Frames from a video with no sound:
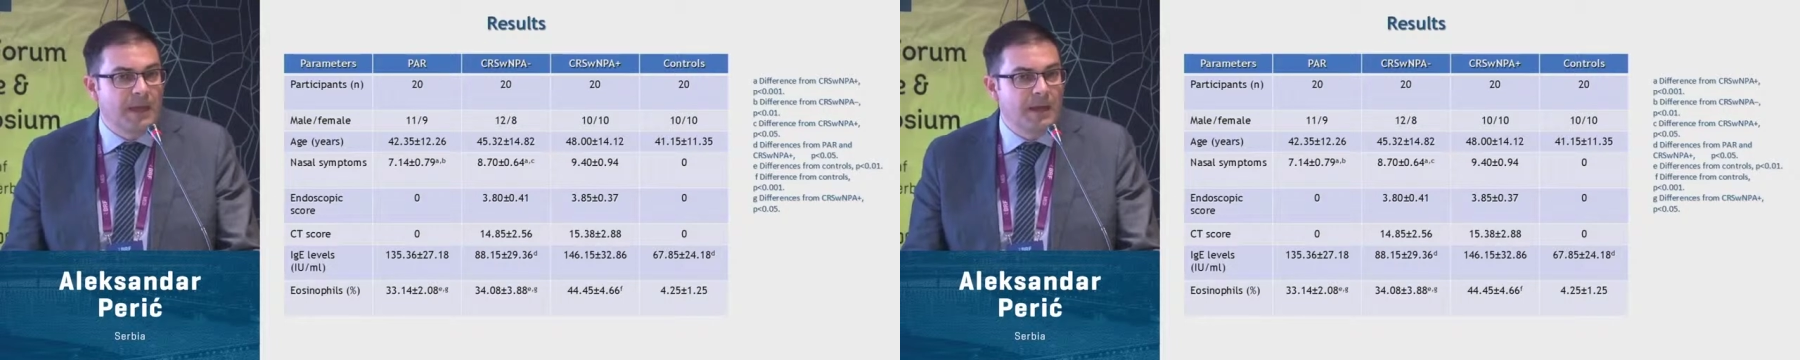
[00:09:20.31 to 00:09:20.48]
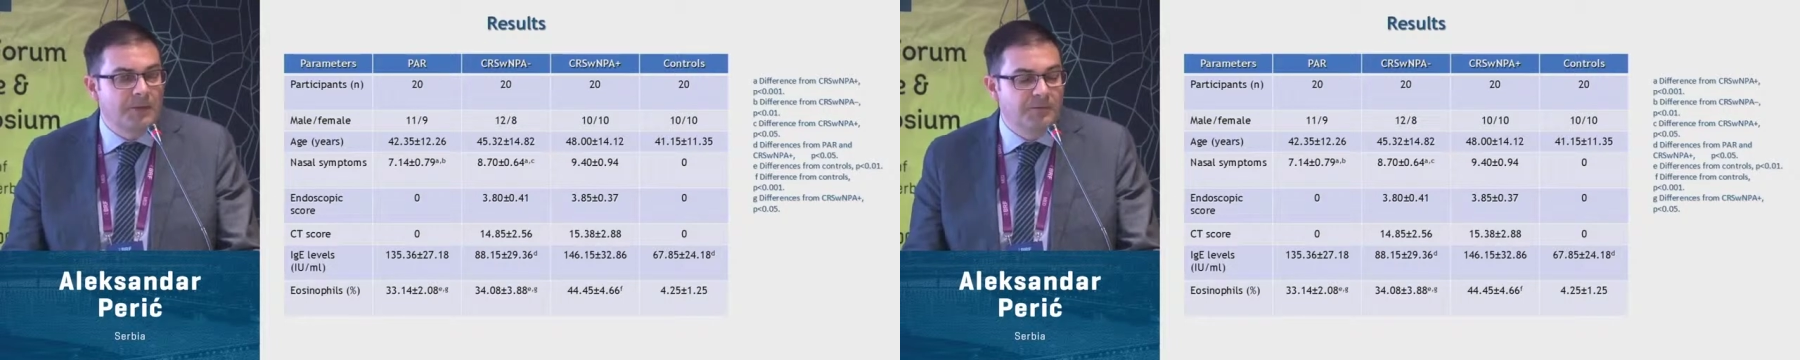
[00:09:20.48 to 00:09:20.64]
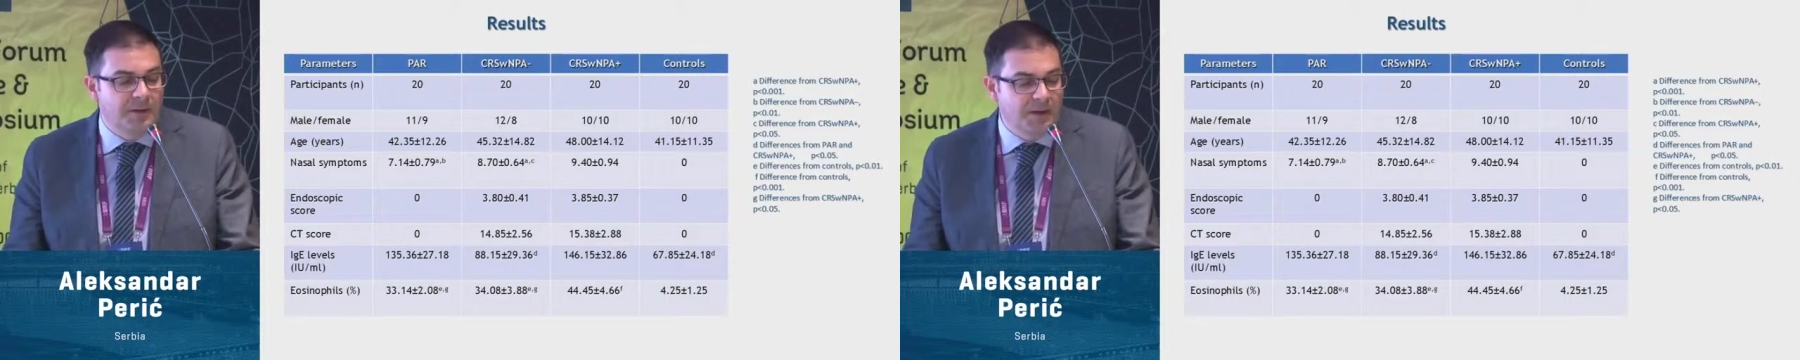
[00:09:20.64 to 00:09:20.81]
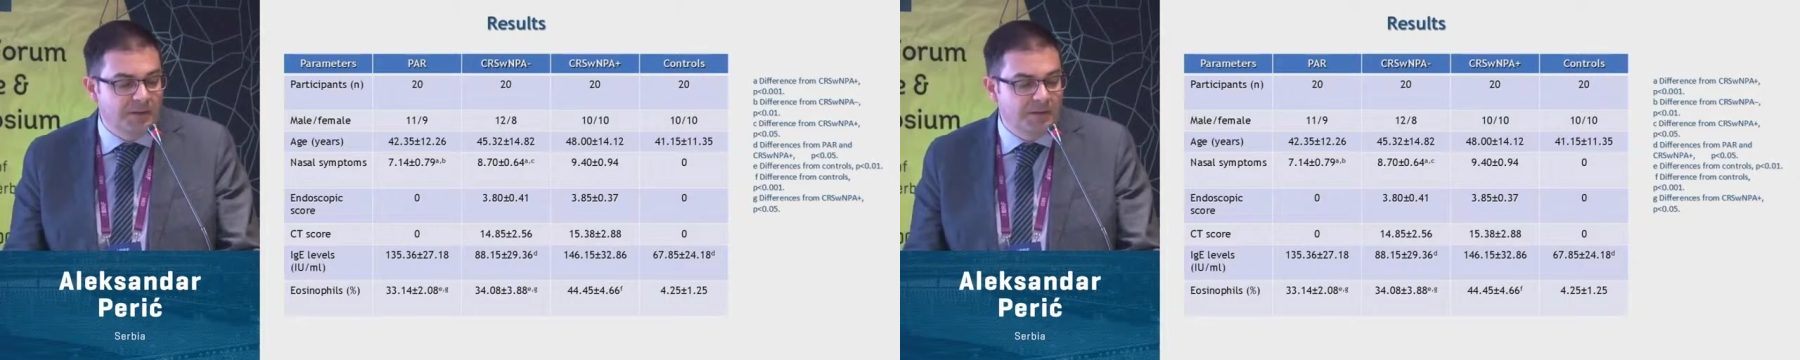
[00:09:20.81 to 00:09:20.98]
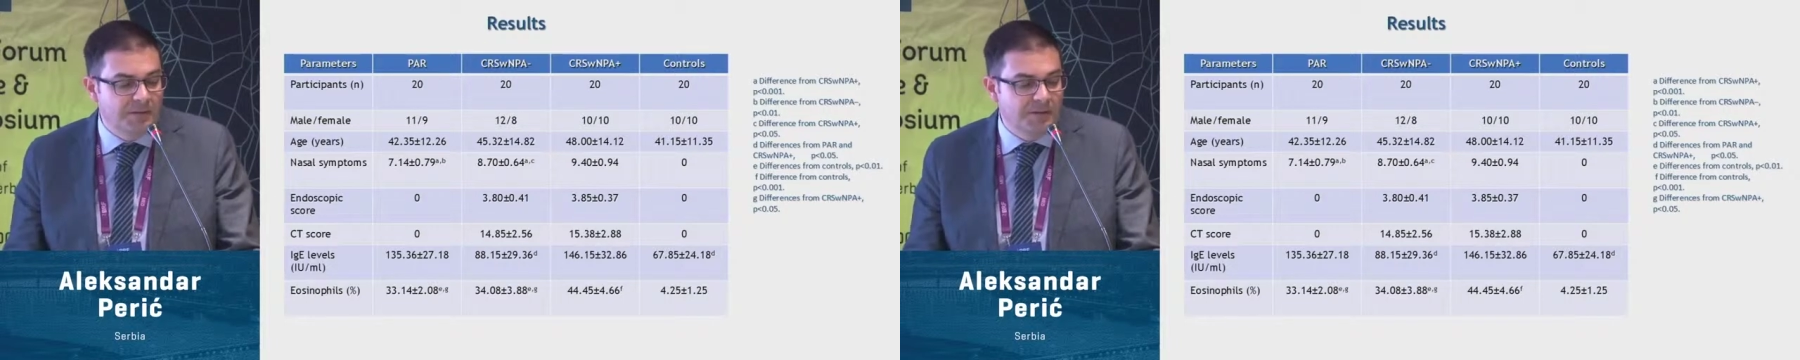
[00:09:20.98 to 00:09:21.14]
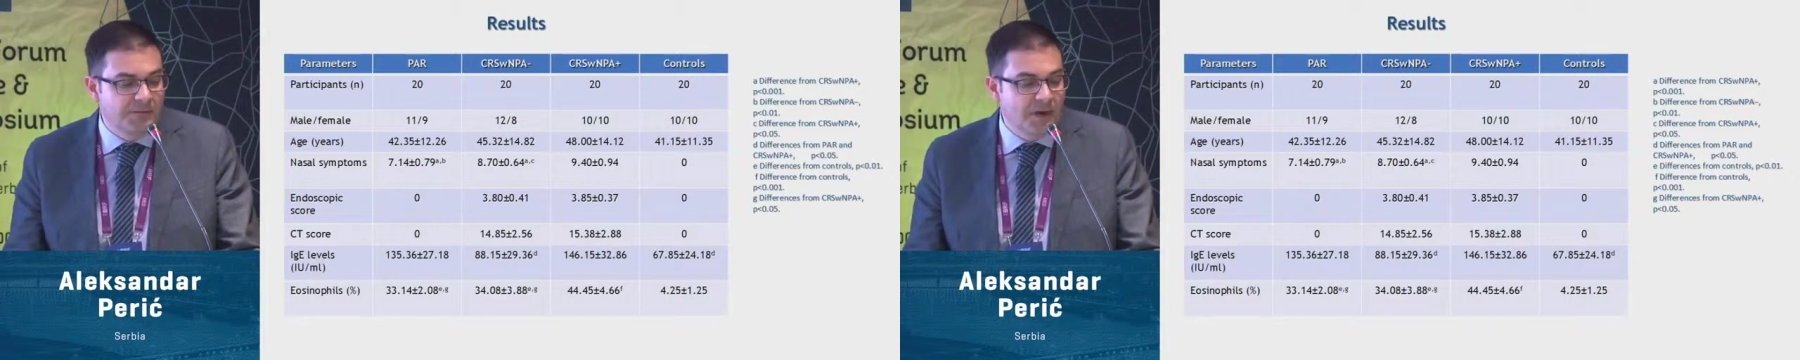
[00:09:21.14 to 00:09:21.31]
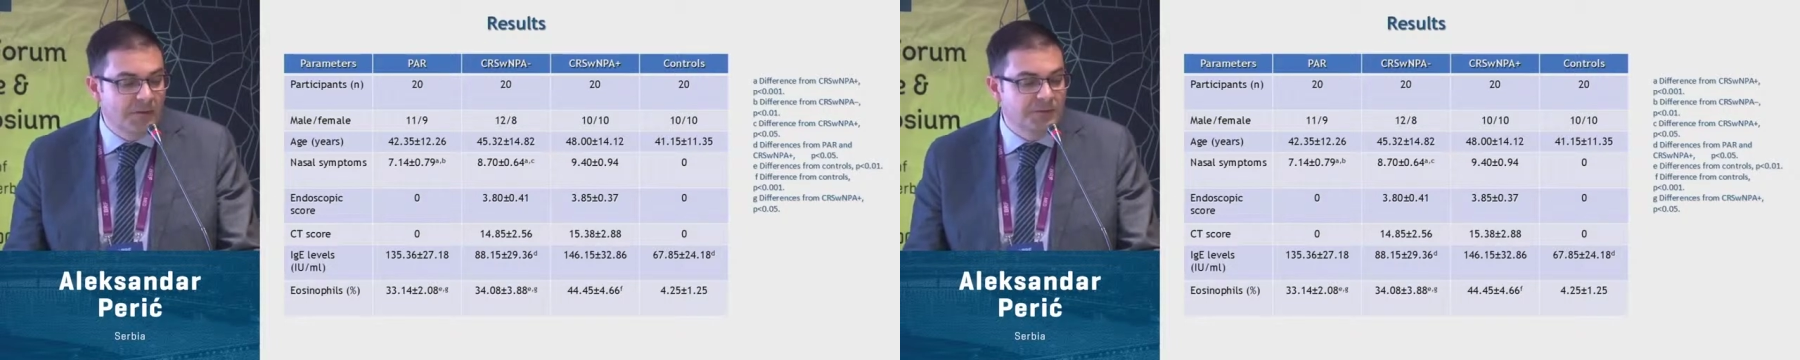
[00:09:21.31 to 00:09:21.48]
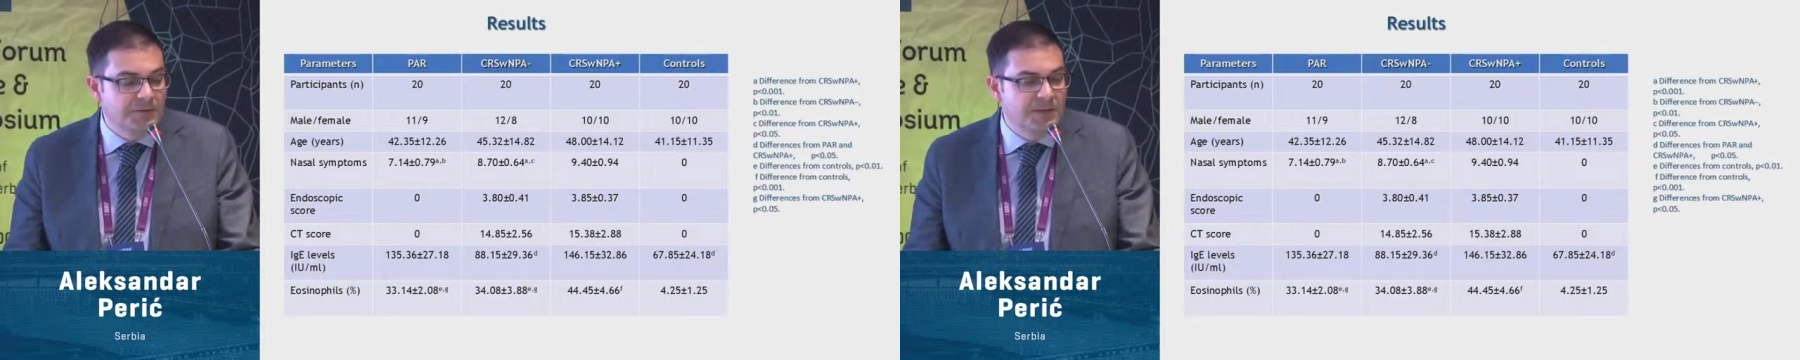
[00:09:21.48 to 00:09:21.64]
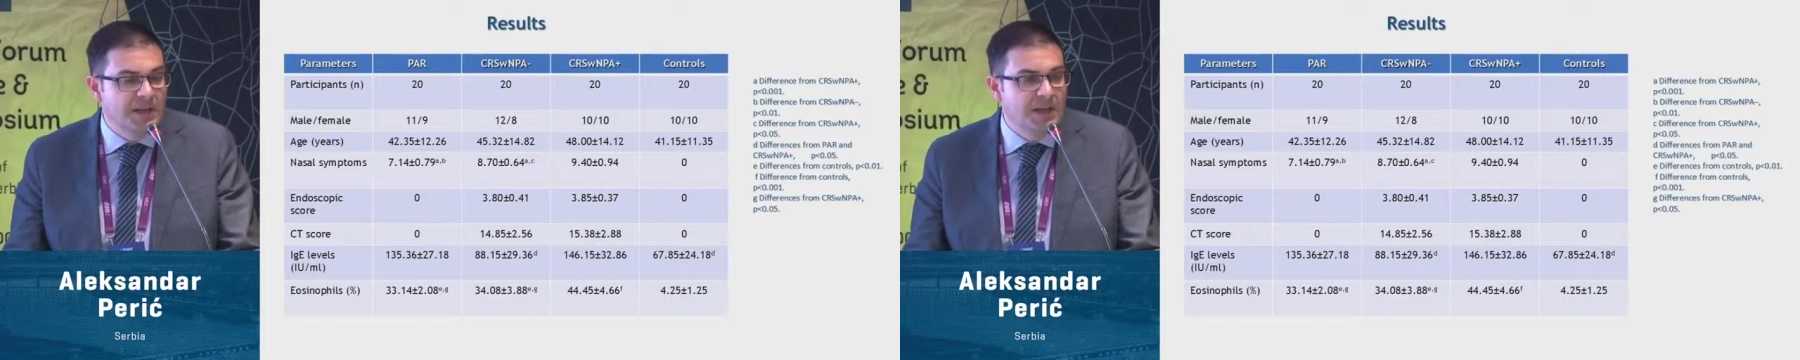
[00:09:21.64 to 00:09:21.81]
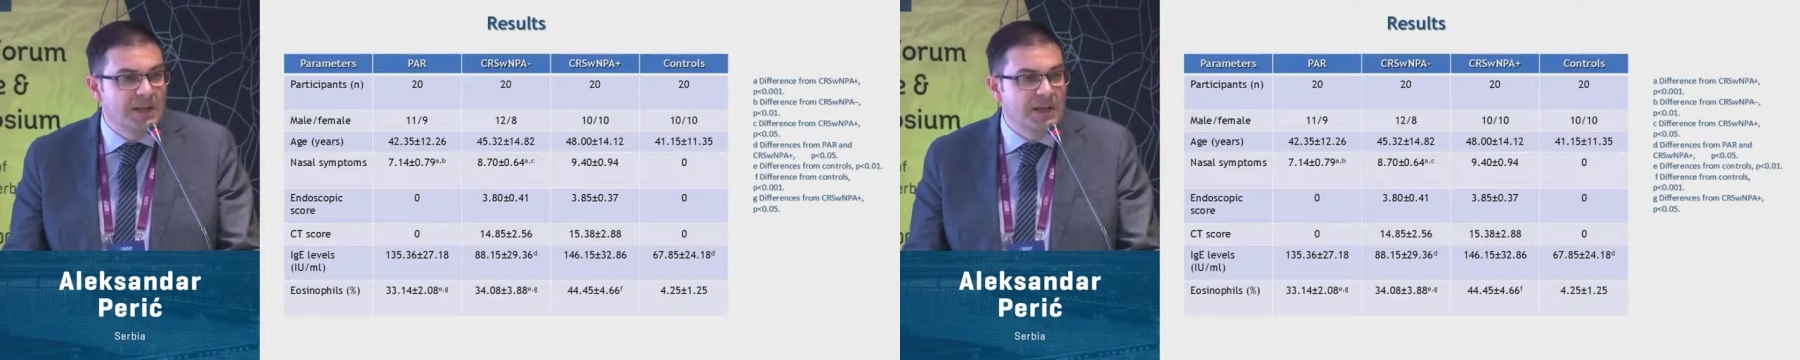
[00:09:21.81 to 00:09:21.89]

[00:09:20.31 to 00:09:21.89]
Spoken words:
And finally, we found